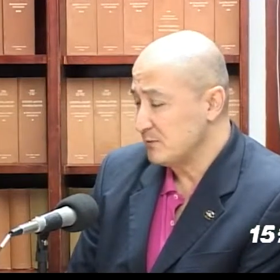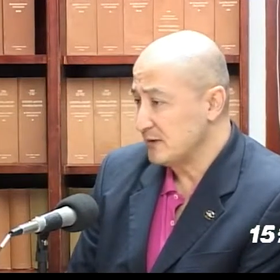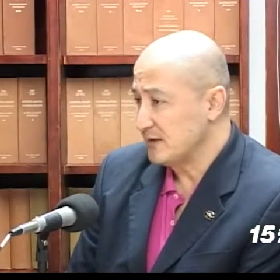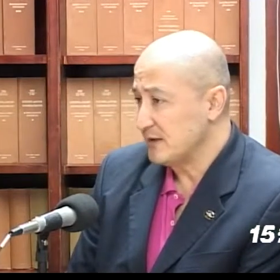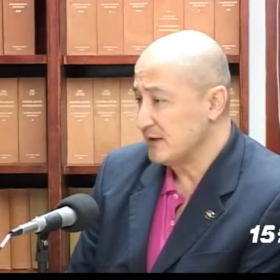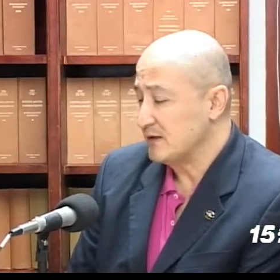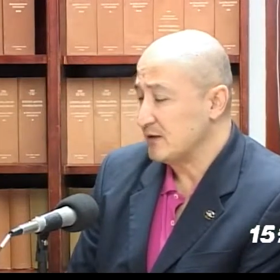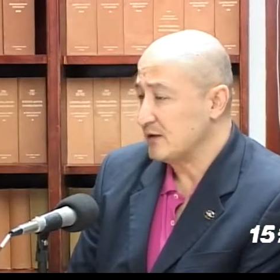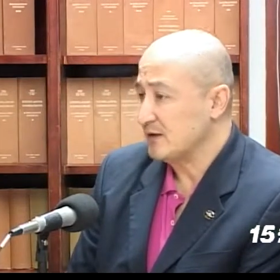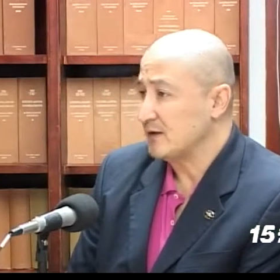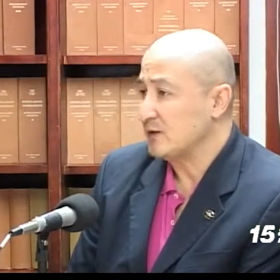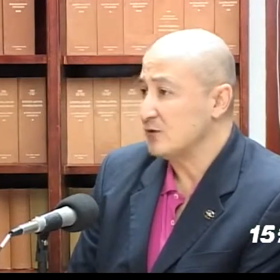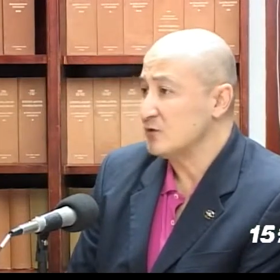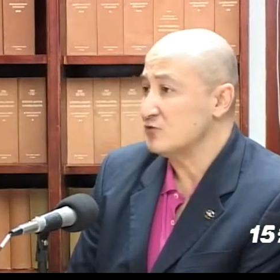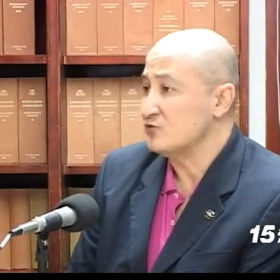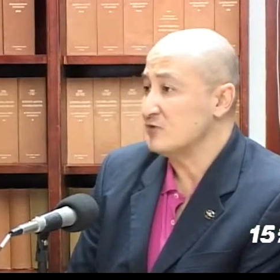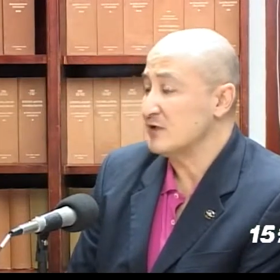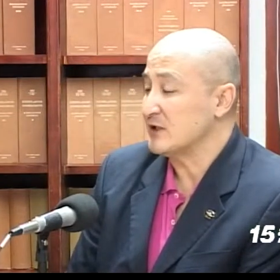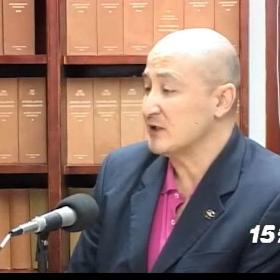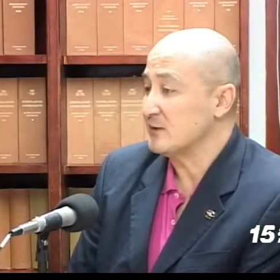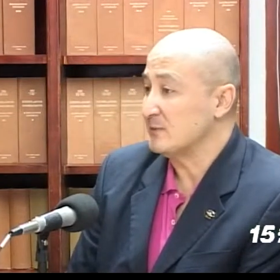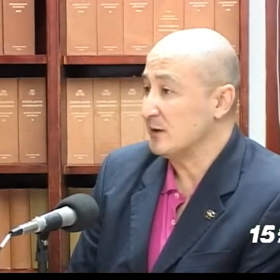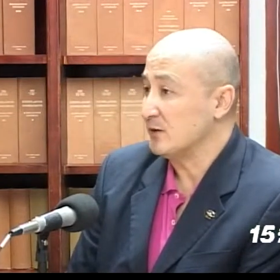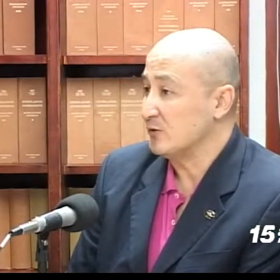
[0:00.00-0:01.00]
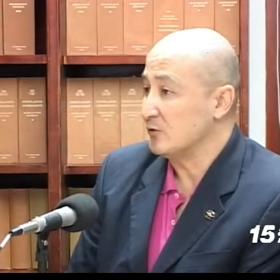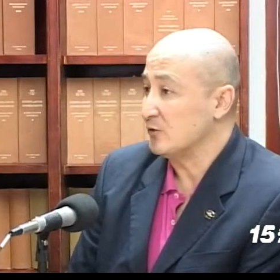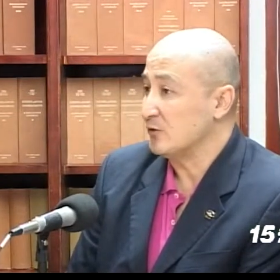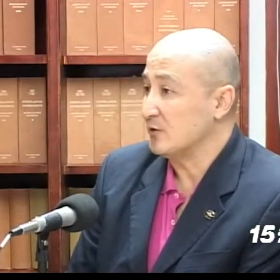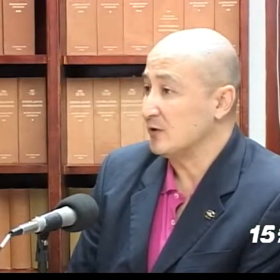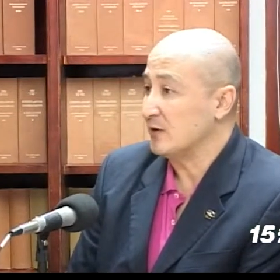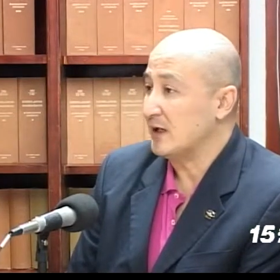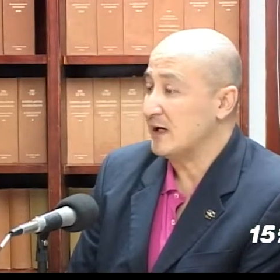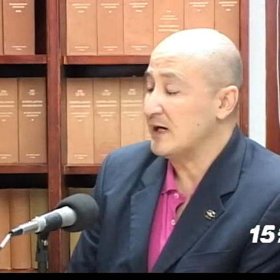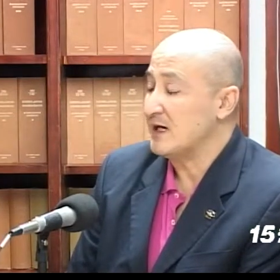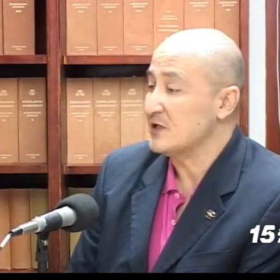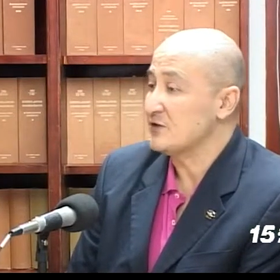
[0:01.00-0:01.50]
but they're not allowed to rent them out
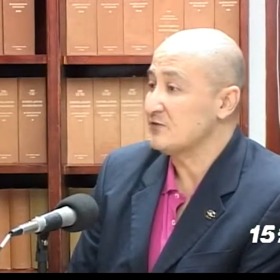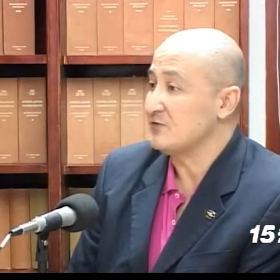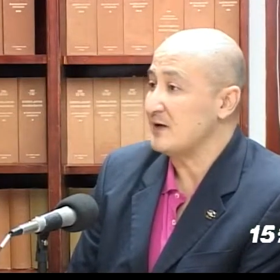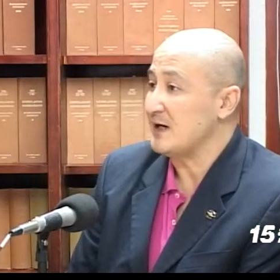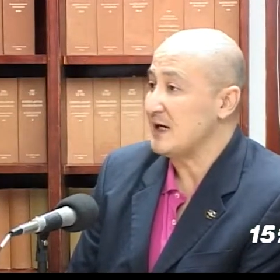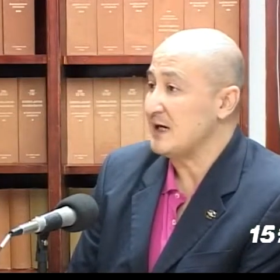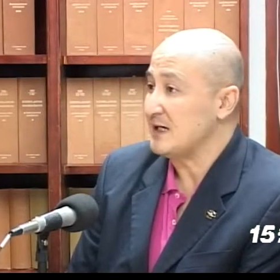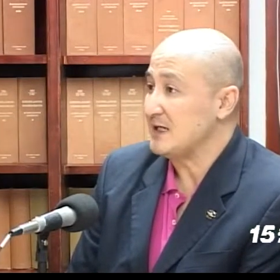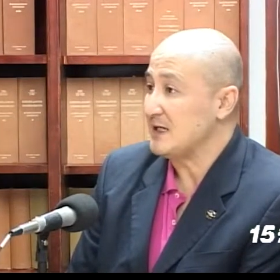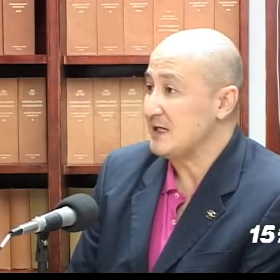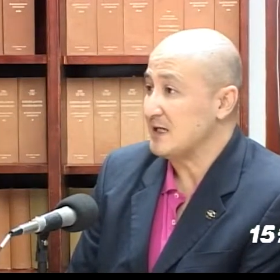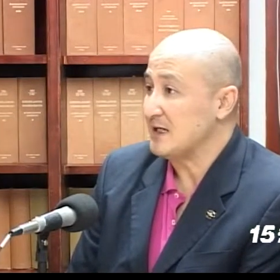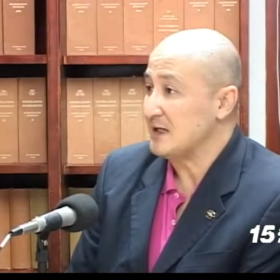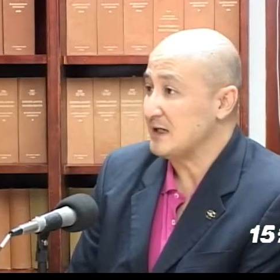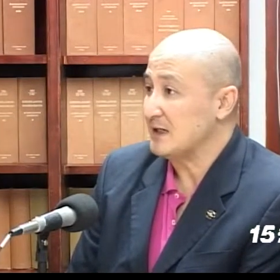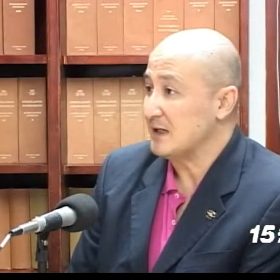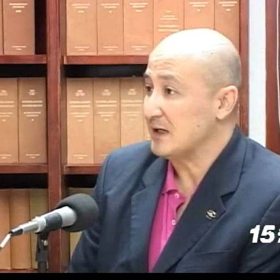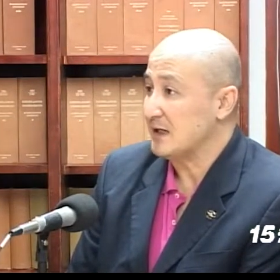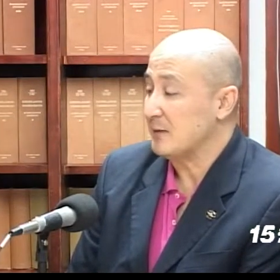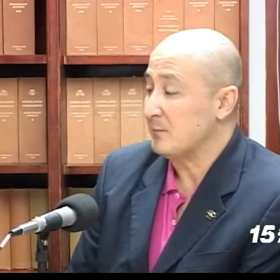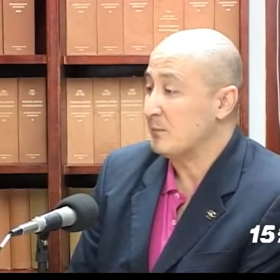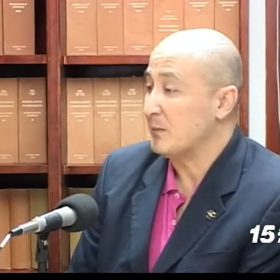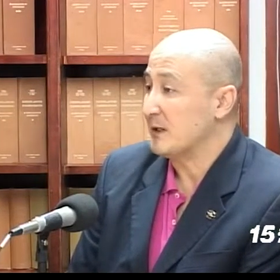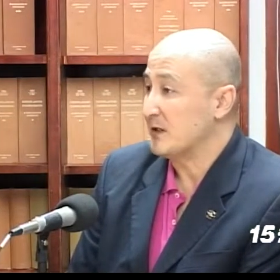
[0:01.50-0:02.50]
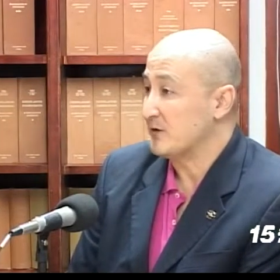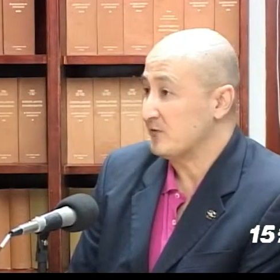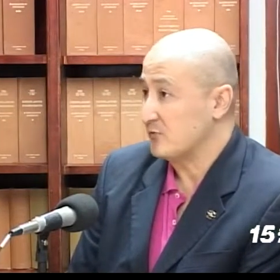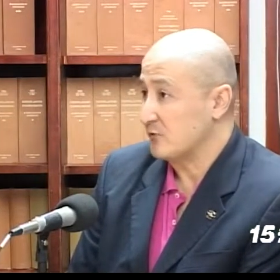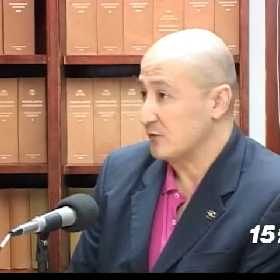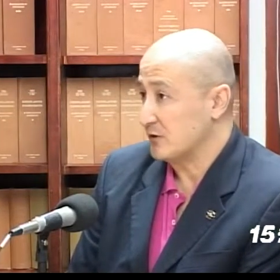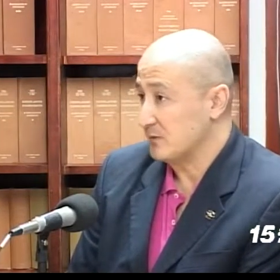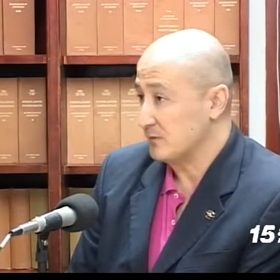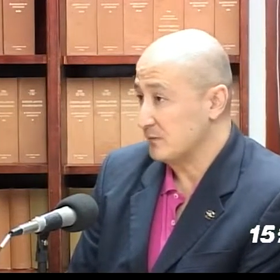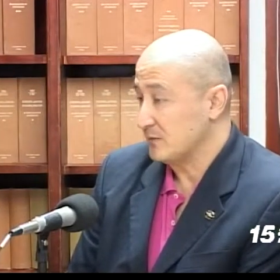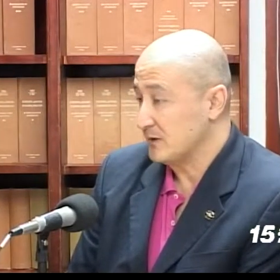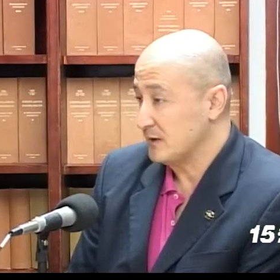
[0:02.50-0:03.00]
or ask for any money
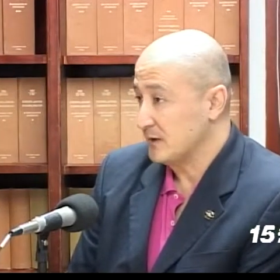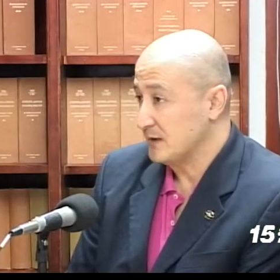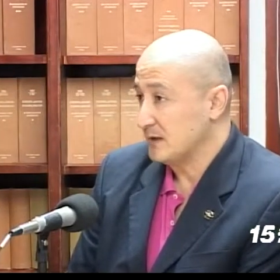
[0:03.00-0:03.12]
for them.